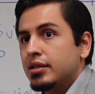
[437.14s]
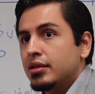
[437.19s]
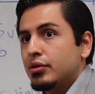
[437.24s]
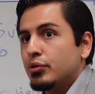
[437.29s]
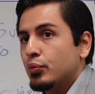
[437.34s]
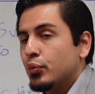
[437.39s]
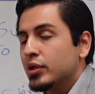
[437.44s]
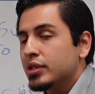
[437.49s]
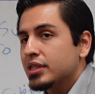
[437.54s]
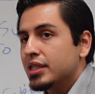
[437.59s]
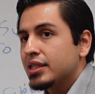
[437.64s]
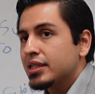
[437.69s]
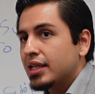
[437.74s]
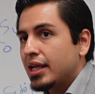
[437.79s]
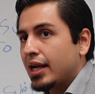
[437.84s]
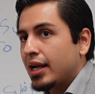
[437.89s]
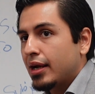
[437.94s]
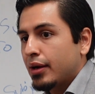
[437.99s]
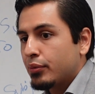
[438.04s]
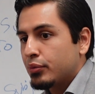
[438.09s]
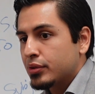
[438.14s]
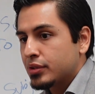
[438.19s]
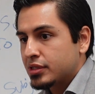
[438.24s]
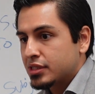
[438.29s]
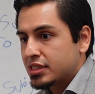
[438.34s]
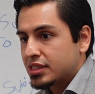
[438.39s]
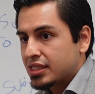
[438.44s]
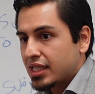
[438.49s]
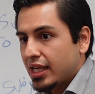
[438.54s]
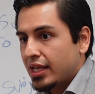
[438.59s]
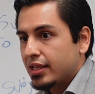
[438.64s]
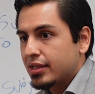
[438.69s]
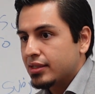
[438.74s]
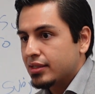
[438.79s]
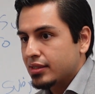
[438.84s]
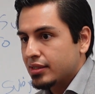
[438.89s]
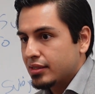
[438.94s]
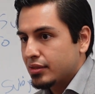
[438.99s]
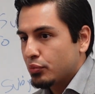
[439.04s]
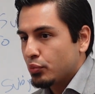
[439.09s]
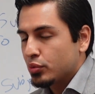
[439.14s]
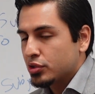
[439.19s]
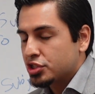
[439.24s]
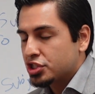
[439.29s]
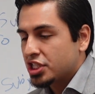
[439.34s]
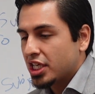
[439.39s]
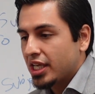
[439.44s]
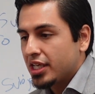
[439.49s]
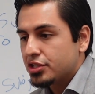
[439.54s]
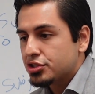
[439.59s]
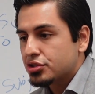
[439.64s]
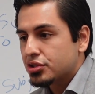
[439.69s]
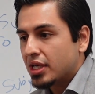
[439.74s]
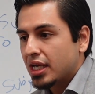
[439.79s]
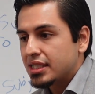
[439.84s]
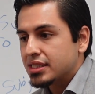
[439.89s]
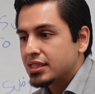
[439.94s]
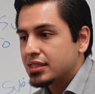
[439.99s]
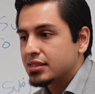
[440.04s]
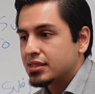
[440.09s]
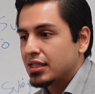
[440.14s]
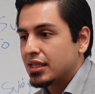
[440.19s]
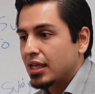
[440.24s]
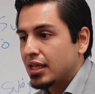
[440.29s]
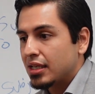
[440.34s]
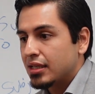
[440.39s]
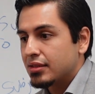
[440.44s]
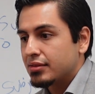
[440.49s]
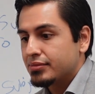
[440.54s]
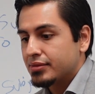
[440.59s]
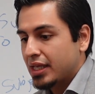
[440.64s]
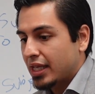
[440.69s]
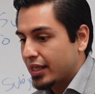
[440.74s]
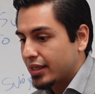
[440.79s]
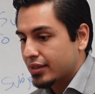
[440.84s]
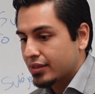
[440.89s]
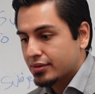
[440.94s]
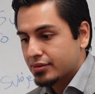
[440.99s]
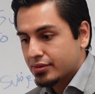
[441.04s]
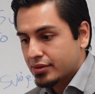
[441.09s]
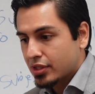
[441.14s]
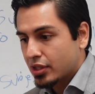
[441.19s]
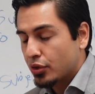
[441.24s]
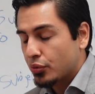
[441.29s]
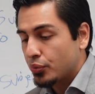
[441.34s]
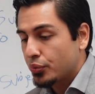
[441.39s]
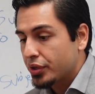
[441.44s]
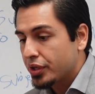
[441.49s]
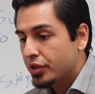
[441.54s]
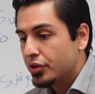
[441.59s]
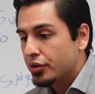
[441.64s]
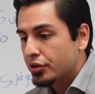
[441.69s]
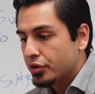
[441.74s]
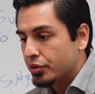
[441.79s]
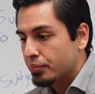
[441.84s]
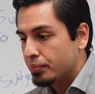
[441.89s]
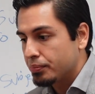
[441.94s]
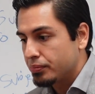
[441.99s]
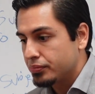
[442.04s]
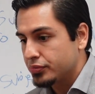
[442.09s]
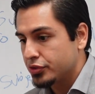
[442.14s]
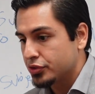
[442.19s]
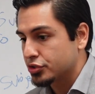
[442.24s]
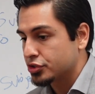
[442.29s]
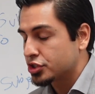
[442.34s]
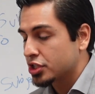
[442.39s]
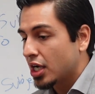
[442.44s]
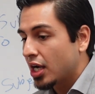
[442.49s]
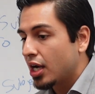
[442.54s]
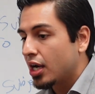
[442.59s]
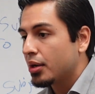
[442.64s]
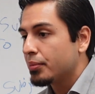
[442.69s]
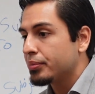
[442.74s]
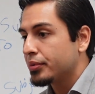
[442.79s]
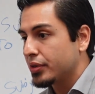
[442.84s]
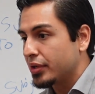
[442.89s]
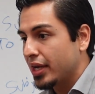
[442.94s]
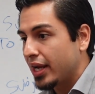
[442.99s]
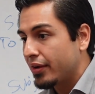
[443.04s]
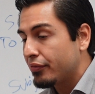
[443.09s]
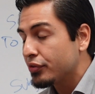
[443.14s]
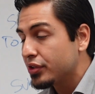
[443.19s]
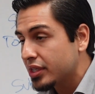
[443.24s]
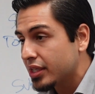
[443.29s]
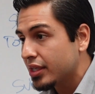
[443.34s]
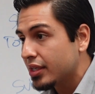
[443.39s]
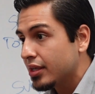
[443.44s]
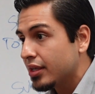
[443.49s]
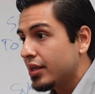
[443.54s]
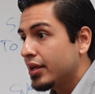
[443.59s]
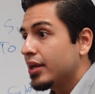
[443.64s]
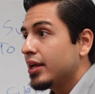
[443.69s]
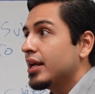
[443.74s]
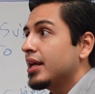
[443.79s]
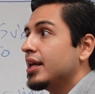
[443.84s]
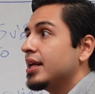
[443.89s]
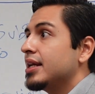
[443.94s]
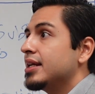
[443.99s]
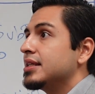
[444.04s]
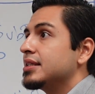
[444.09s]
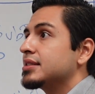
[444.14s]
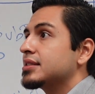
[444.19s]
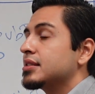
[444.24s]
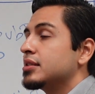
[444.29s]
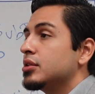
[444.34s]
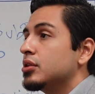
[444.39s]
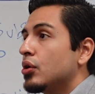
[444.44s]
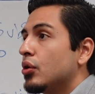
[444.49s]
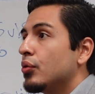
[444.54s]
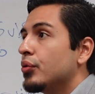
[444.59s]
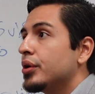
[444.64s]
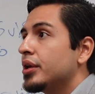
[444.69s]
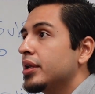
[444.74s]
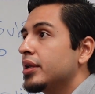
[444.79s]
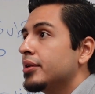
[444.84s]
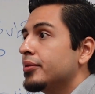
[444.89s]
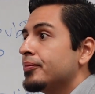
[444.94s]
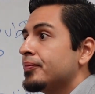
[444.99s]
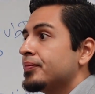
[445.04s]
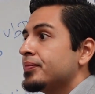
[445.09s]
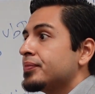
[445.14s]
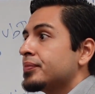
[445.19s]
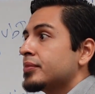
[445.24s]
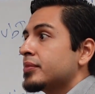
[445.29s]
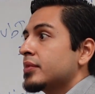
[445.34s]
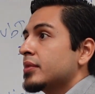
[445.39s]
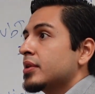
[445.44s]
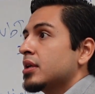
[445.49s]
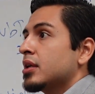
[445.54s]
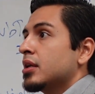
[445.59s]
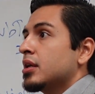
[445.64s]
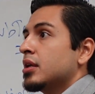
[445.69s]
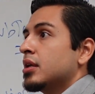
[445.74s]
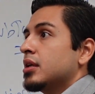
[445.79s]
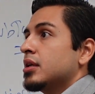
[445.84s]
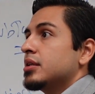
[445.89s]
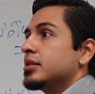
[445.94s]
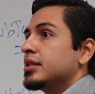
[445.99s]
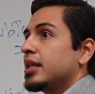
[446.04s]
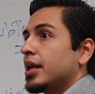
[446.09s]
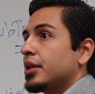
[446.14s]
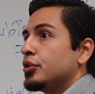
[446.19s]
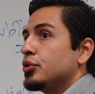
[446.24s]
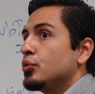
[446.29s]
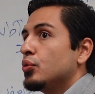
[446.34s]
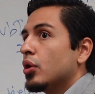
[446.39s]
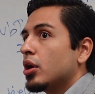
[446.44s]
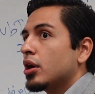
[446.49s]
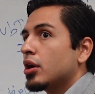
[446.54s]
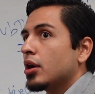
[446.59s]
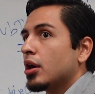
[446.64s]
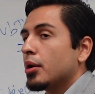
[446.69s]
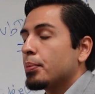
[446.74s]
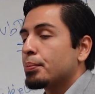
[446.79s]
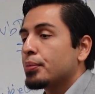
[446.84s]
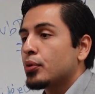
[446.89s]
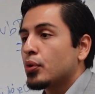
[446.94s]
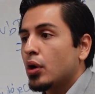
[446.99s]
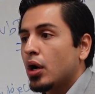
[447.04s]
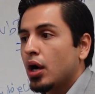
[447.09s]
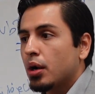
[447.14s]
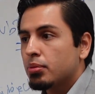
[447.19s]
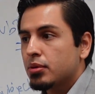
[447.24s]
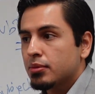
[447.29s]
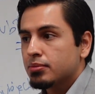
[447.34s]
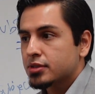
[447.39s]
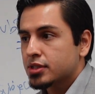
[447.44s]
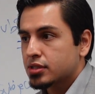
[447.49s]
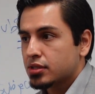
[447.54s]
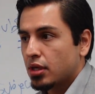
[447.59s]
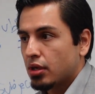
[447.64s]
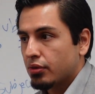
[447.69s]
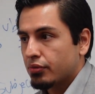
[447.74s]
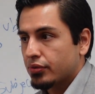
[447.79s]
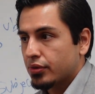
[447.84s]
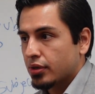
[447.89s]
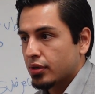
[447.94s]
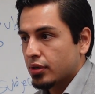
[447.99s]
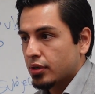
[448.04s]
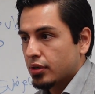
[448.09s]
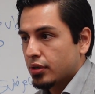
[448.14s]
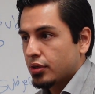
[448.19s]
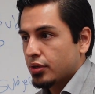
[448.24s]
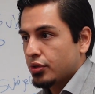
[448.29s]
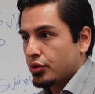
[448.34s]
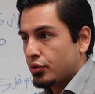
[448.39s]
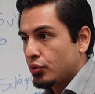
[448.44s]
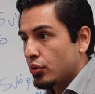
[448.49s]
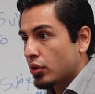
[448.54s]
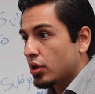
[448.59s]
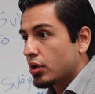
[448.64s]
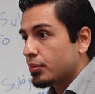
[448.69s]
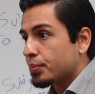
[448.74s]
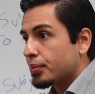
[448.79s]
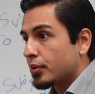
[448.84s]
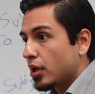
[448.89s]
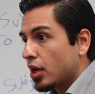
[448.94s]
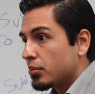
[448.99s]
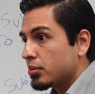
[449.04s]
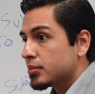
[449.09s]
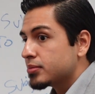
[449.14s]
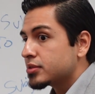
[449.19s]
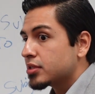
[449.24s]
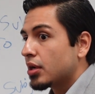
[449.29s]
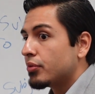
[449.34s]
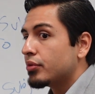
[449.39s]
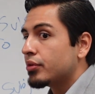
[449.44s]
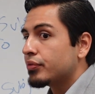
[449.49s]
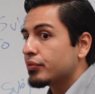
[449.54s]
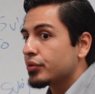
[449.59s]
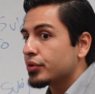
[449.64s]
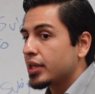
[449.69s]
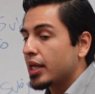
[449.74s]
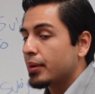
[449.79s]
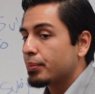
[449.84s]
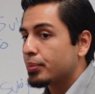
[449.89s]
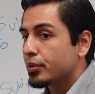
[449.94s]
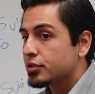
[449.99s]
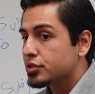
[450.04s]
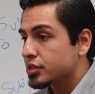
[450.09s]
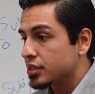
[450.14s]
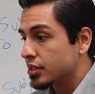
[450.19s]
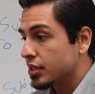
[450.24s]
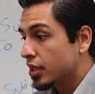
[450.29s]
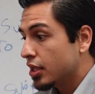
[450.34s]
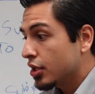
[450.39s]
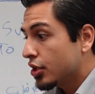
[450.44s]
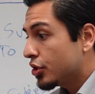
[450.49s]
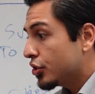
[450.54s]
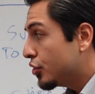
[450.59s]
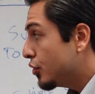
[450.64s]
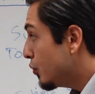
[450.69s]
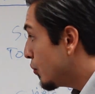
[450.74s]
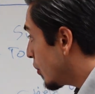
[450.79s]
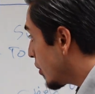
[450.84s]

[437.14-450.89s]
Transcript: one thing that I would say would change your guys' like career, your job, everything, is knowing that you are a problem solver. You are a problem solver for that person. You